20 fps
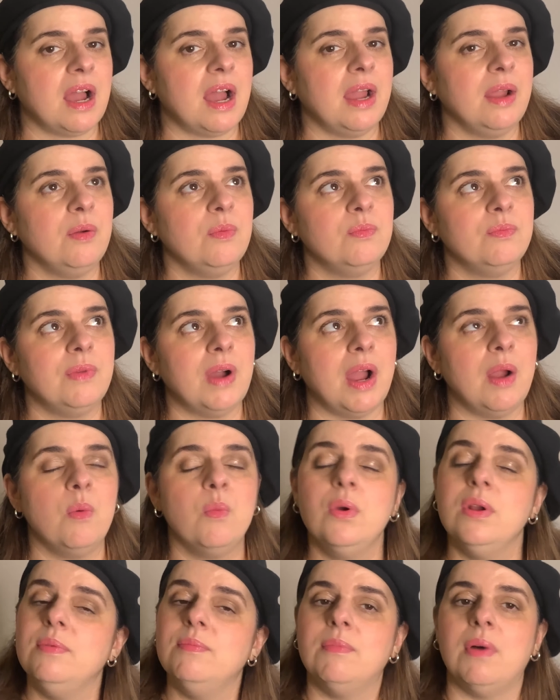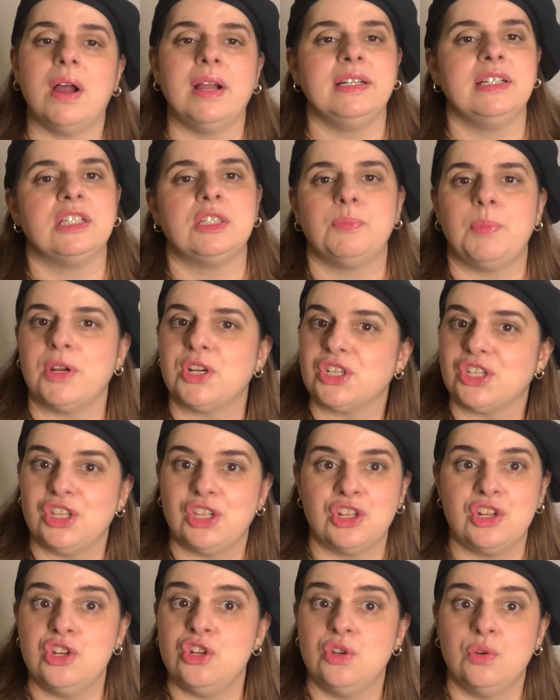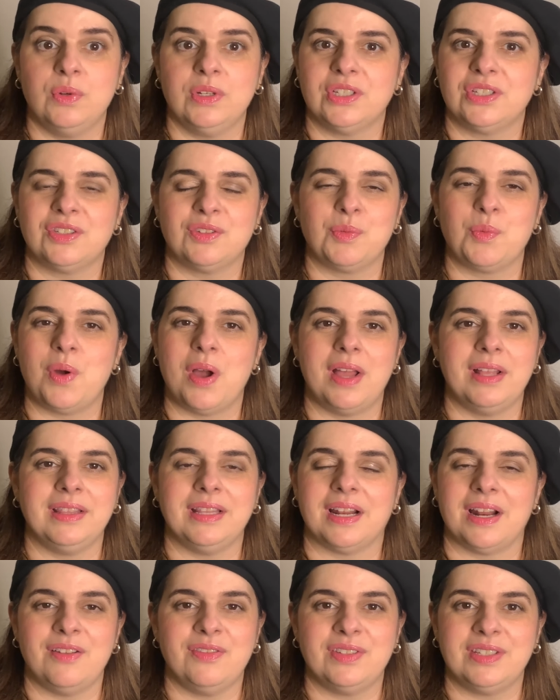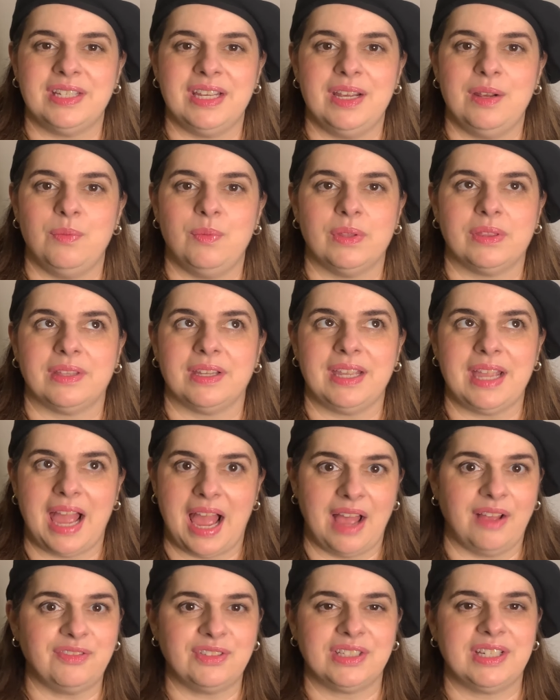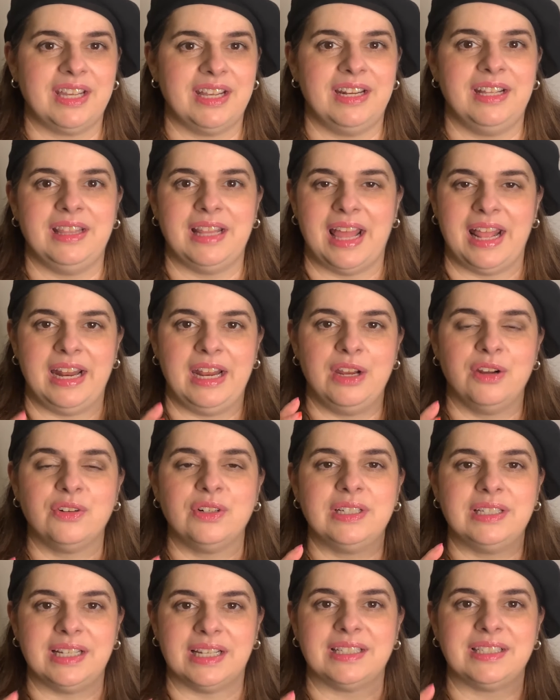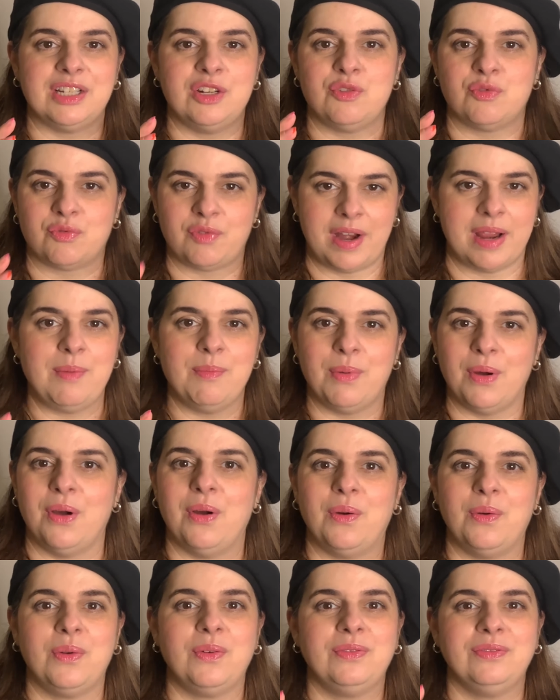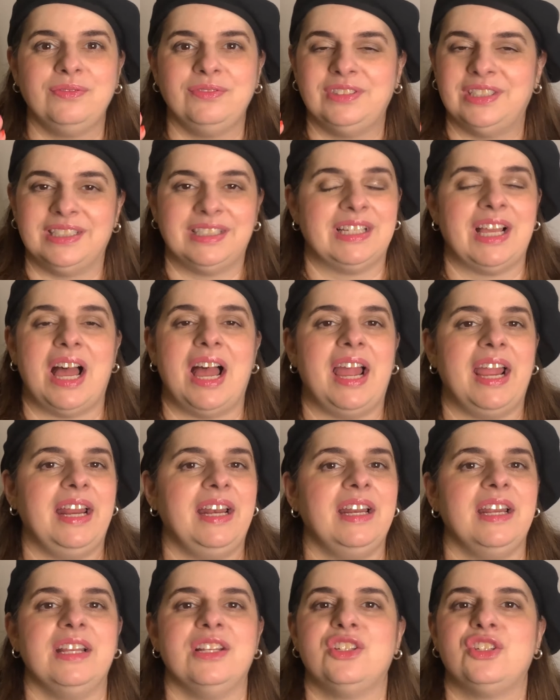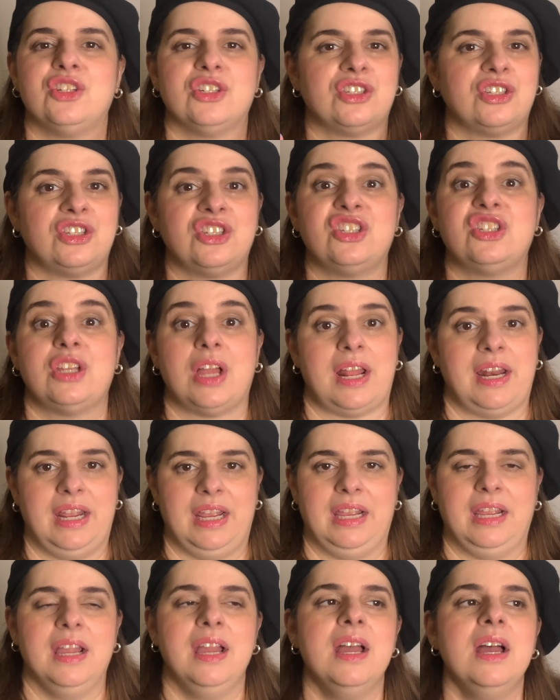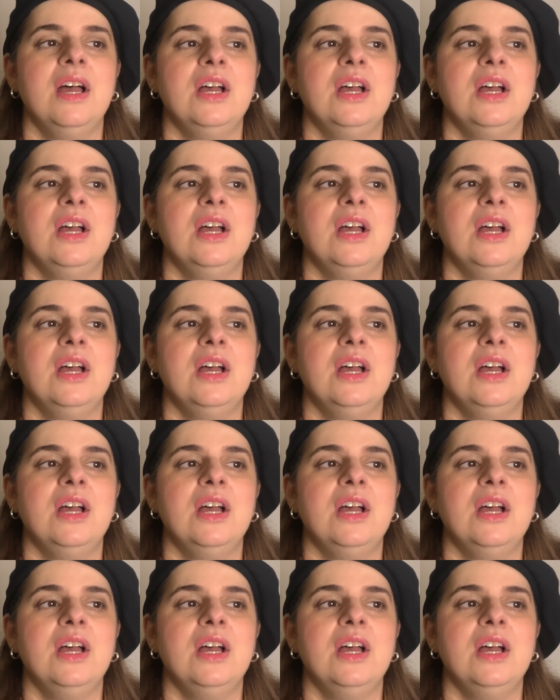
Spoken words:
I wouldn't mind, especially the newest one that I've seen with the calfskin, and that iridescent rainbow design is just stunning.